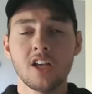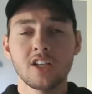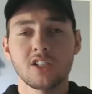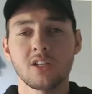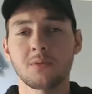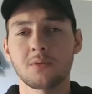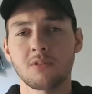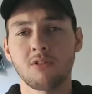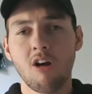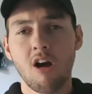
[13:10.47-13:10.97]

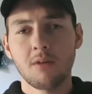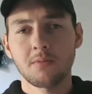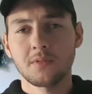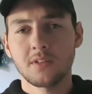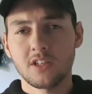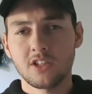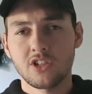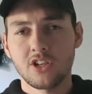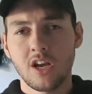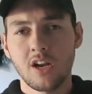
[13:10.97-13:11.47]
Subscribe to
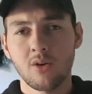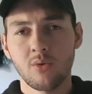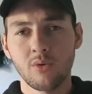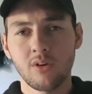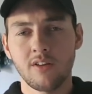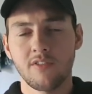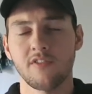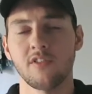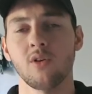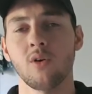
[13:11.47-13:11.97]
the channel
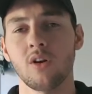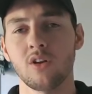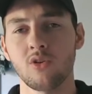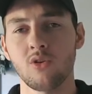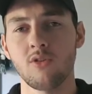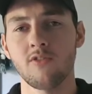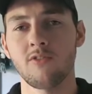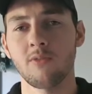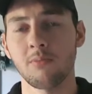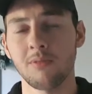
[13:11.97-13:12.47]
if you are
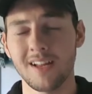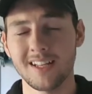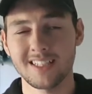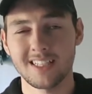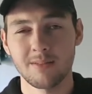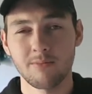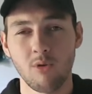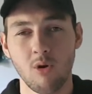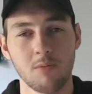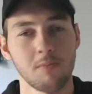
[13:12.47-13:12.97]
new for
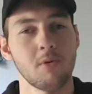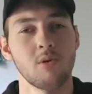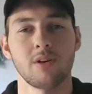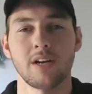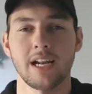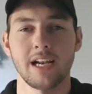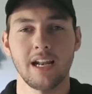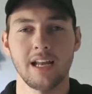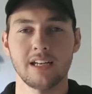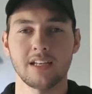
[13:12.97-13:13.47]
plenty more Port
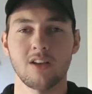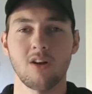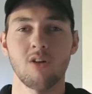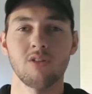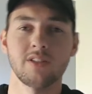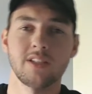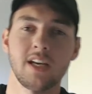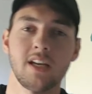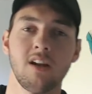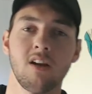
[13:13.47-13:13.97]
Adelaide
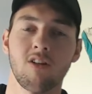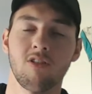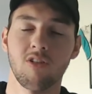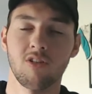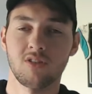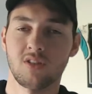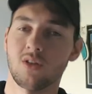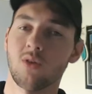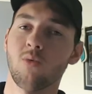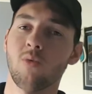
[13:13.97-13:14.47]
content
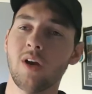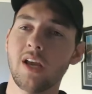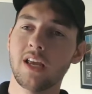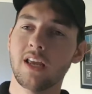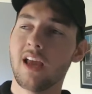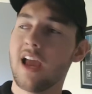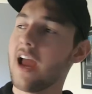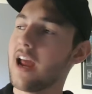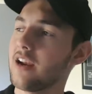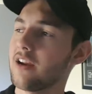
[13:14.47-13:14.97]
across the
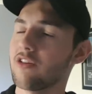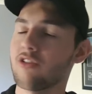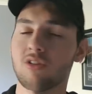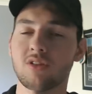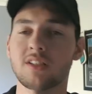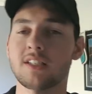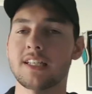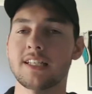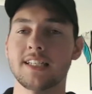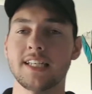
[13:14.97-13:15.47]
week and
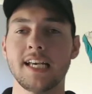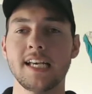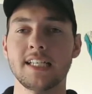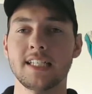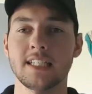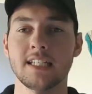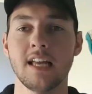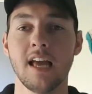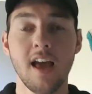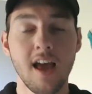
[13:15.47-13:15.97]
across the
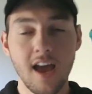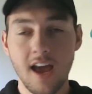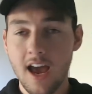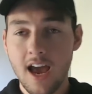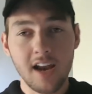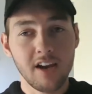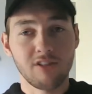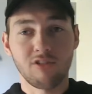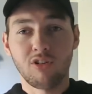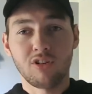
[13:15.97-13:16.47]
season
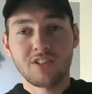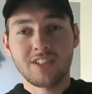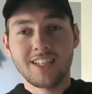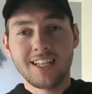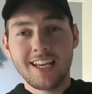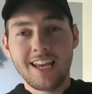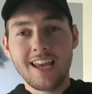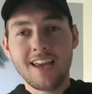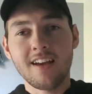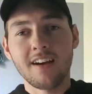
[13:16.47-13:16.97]
and across the
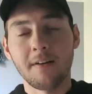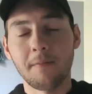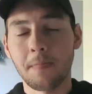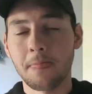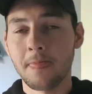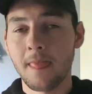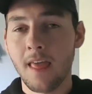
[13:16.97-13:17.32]
year.